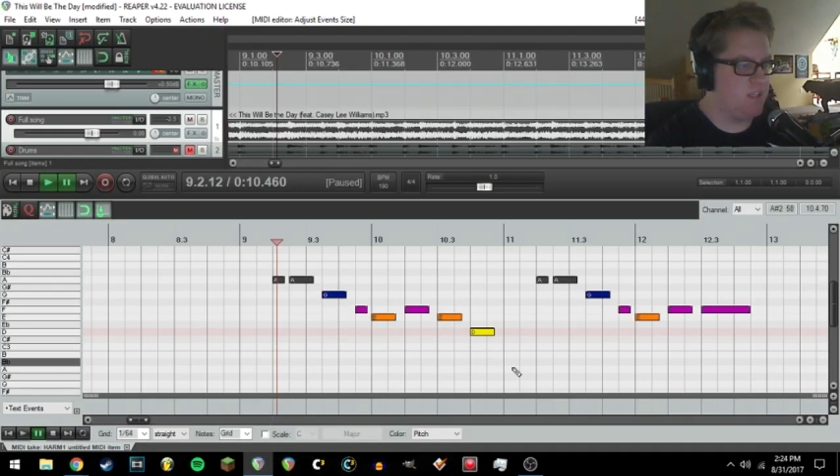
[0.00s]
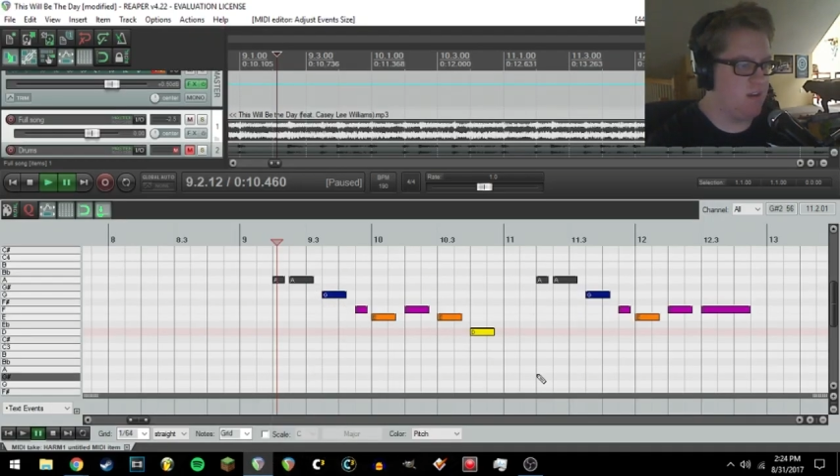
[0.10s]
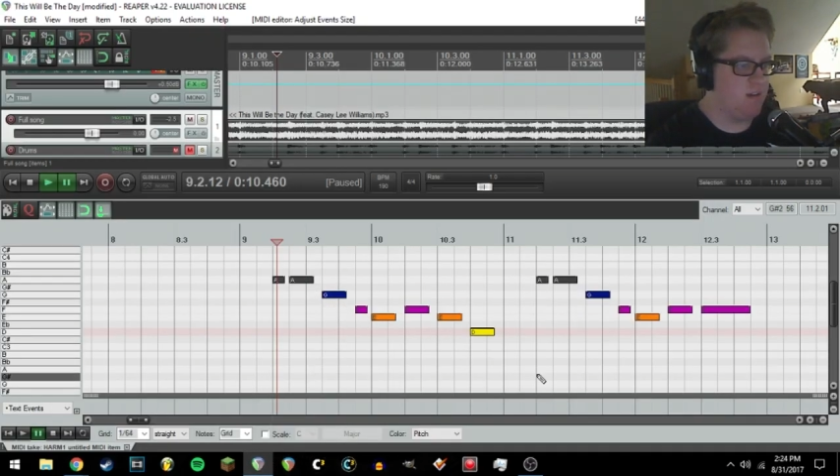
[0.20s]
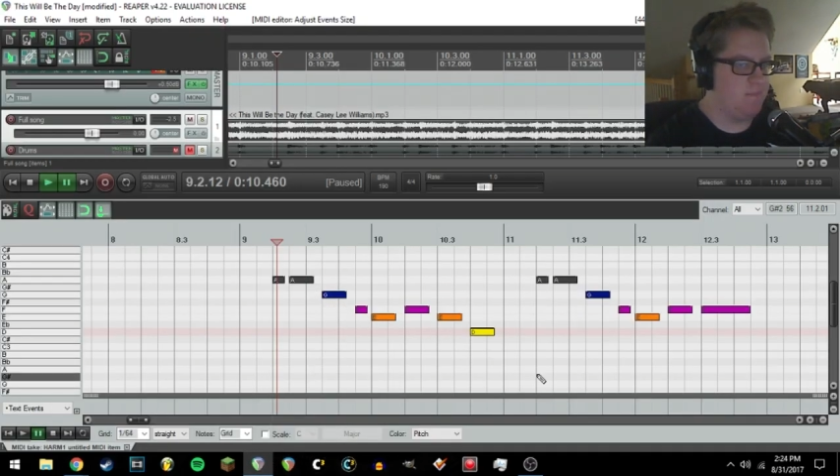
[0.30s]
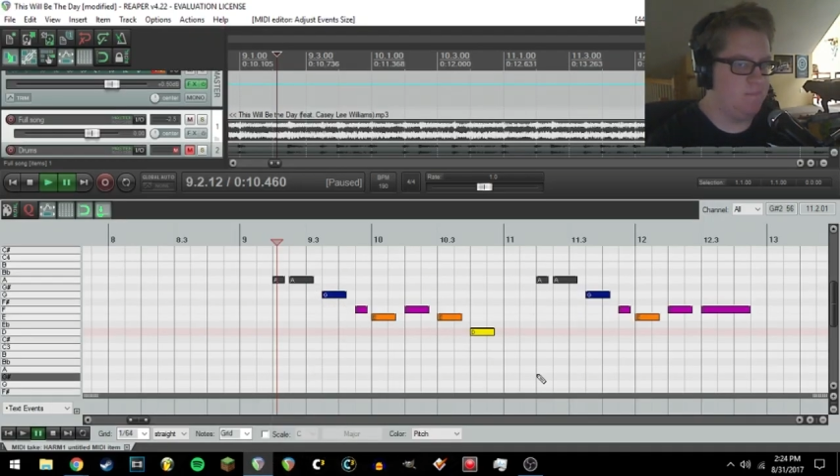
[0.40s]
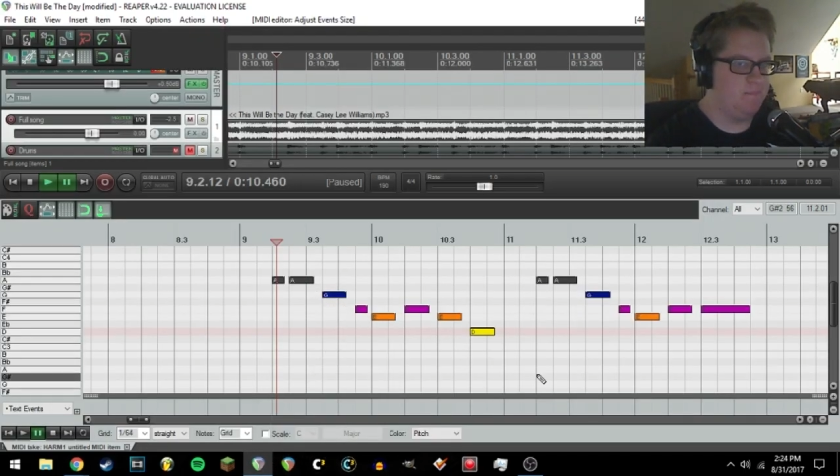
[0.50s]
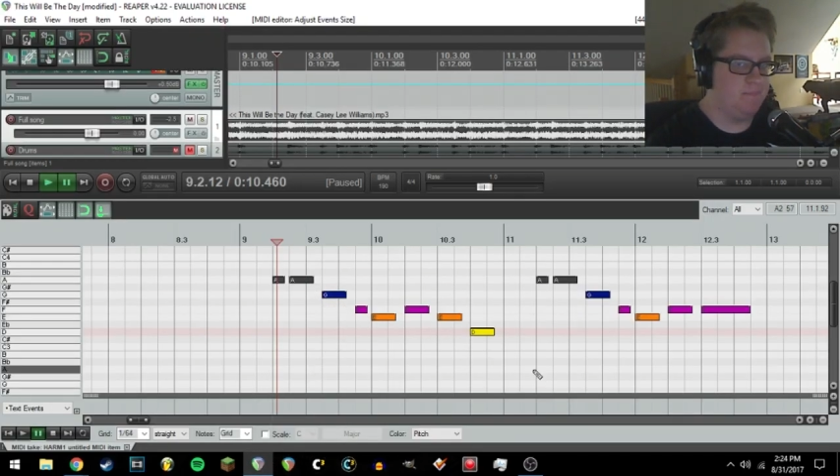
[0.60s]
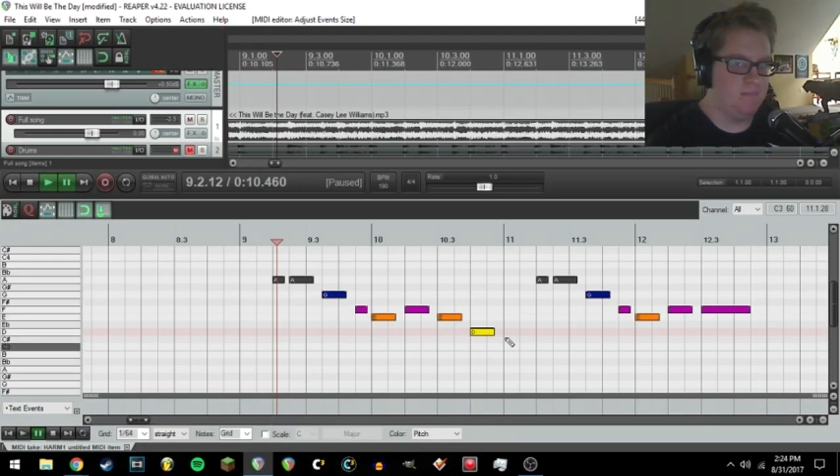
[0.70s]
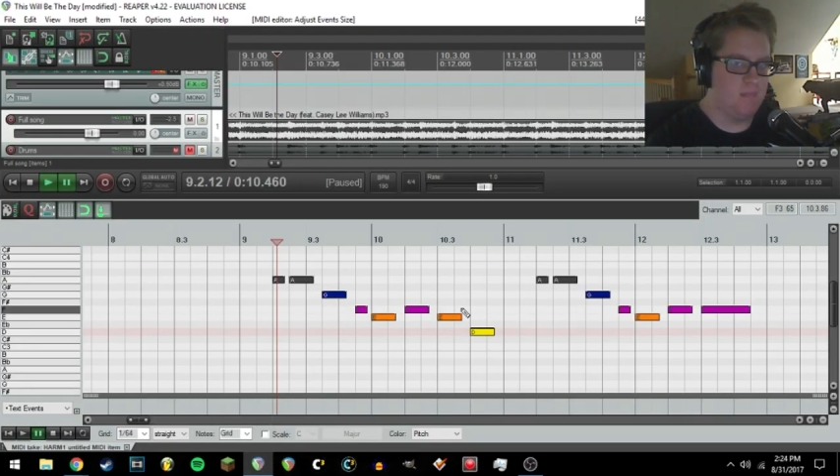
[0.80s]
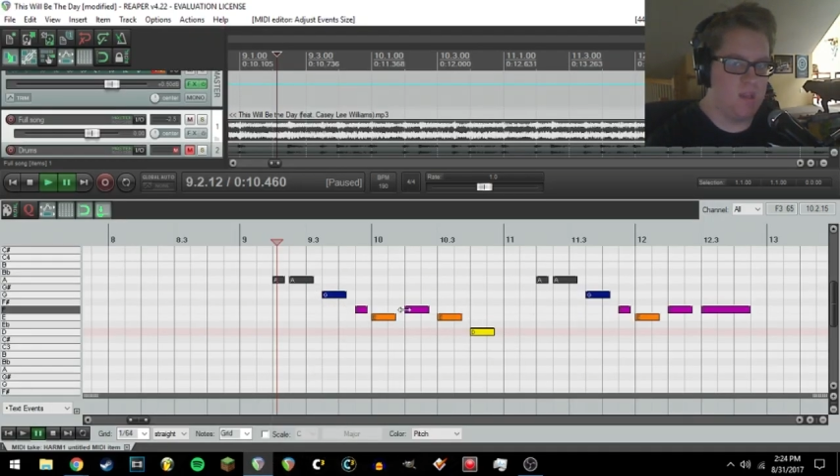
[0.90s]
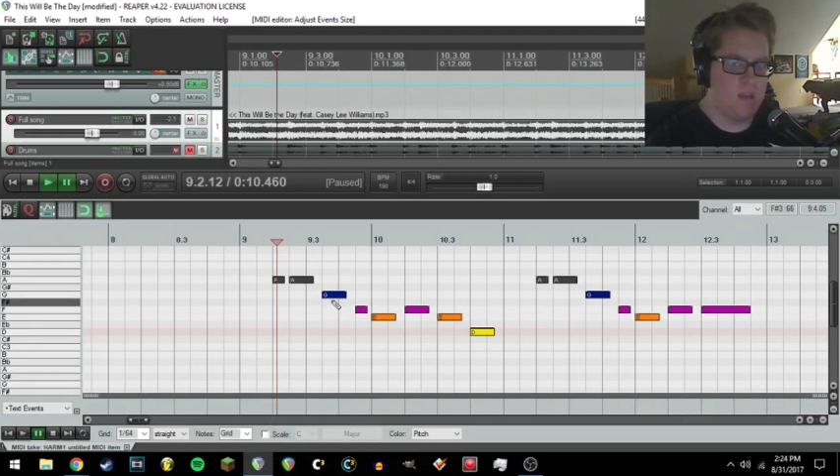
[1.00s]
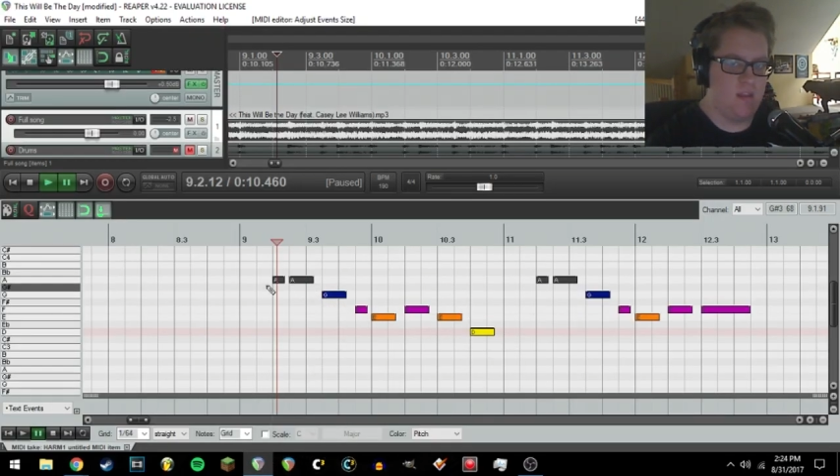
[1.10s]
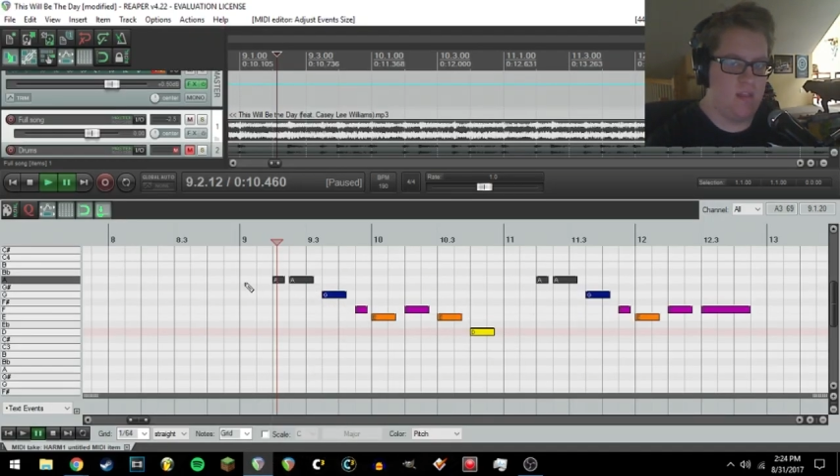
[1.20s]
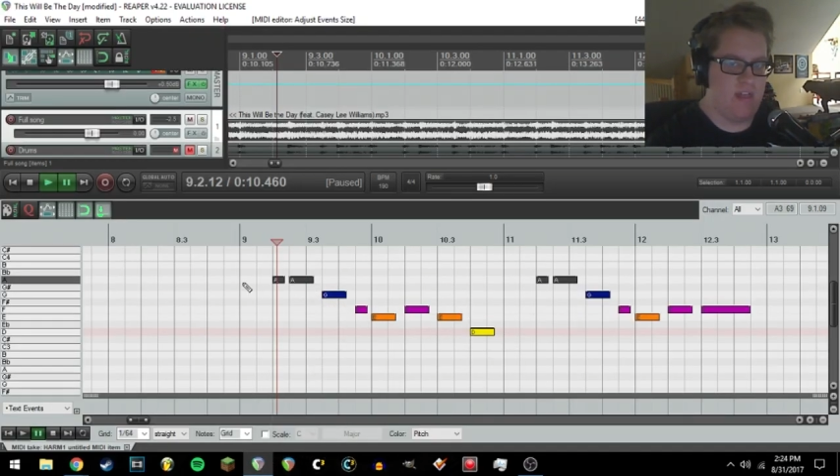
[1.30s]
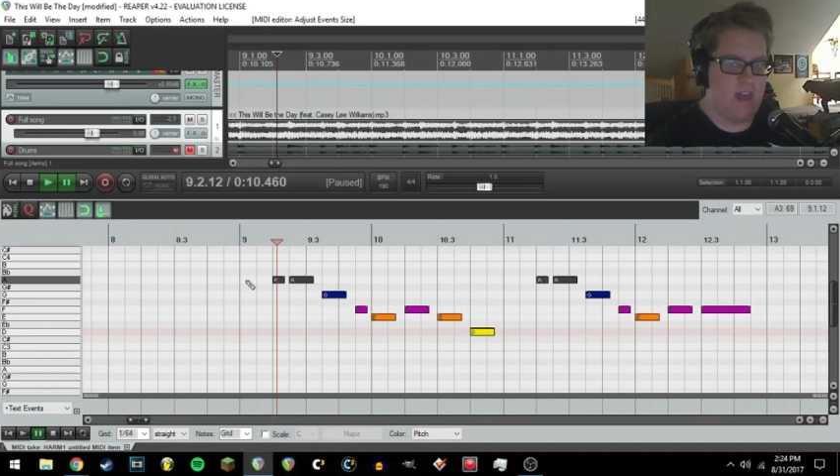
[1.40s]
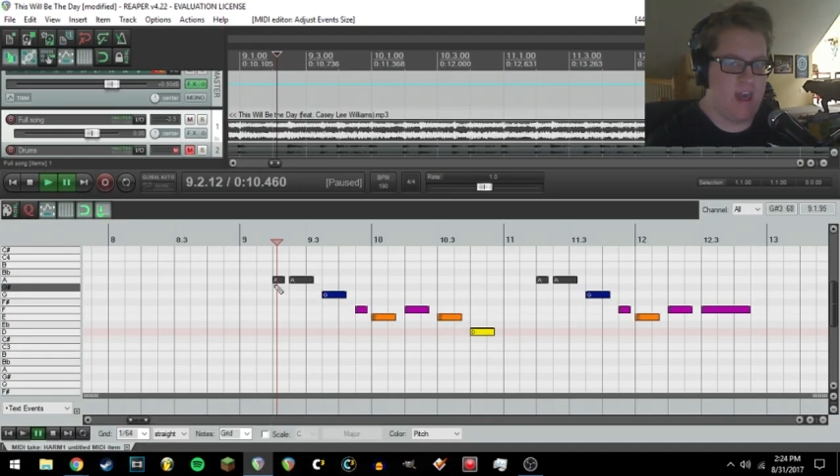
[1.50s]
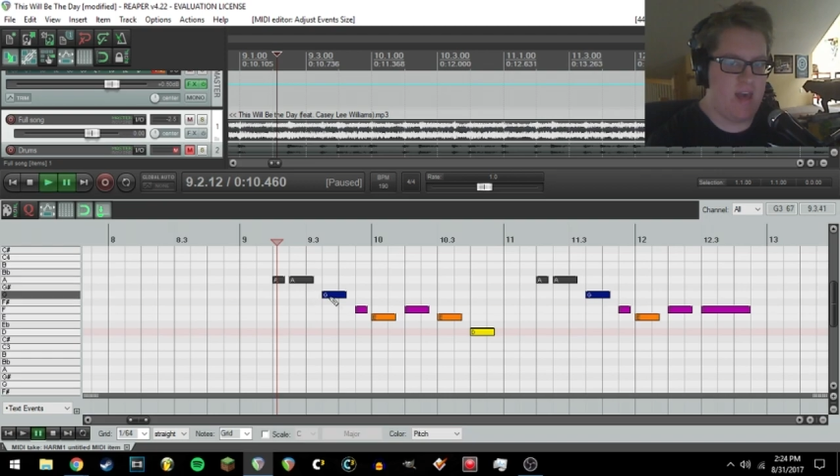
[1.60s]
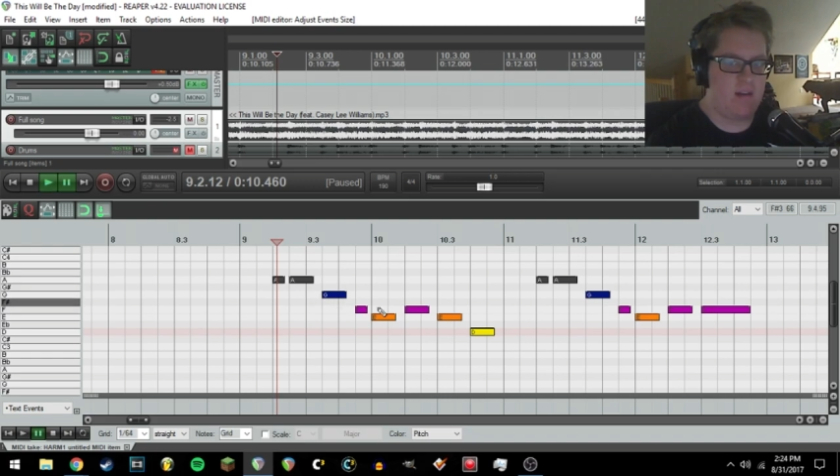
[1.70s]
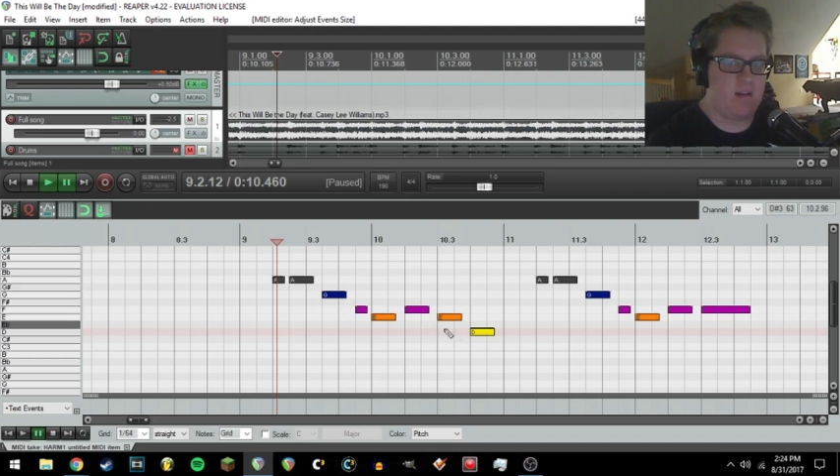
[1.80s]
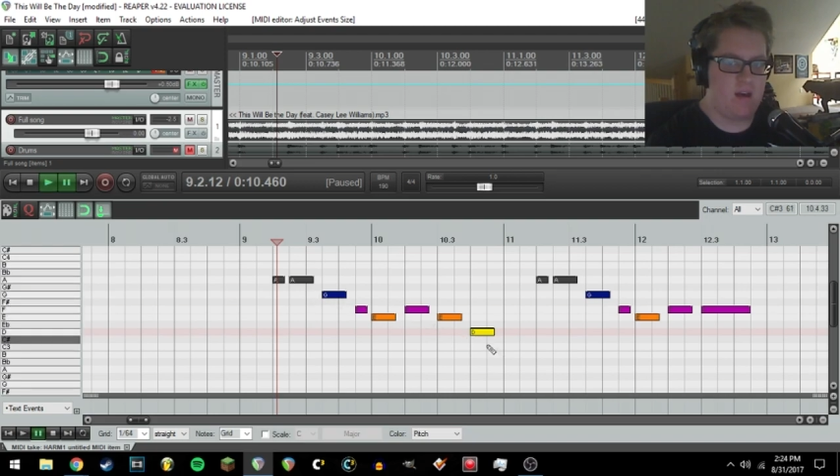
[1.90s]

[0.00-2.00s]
here that